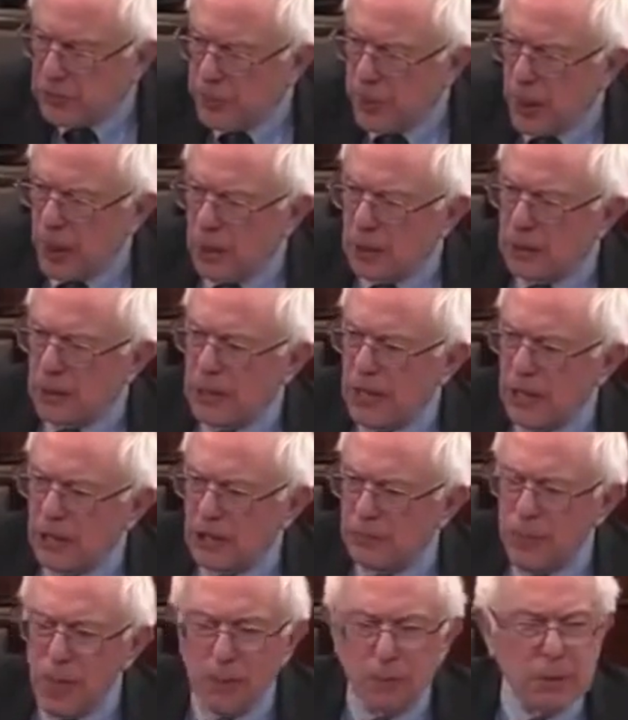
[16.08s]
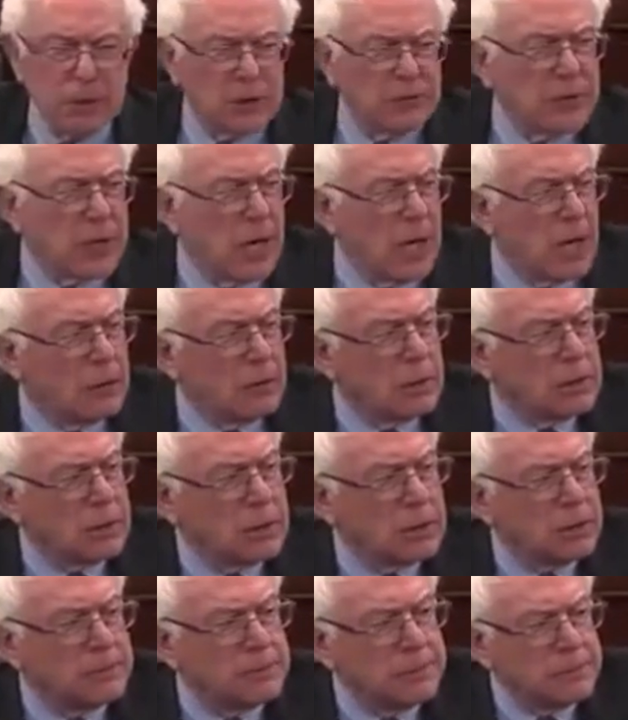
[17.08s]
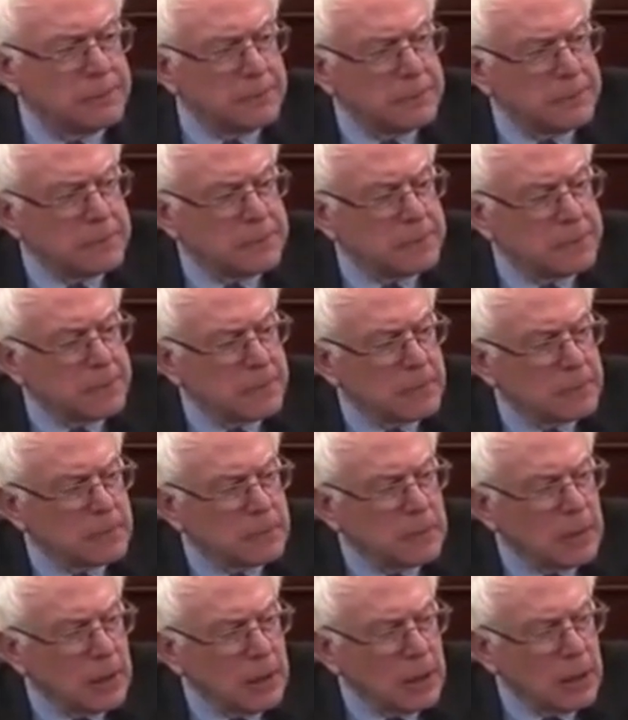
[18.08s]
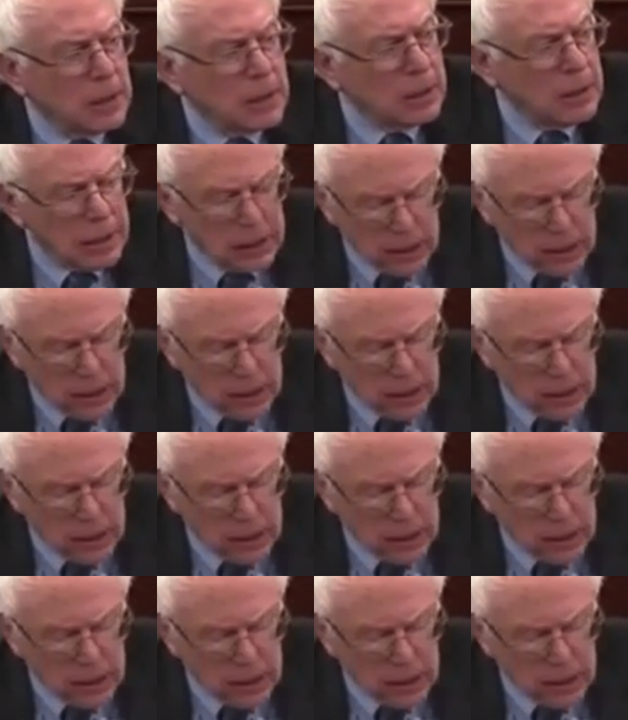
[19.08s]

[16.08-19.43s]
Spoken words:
bill tells members of Congress that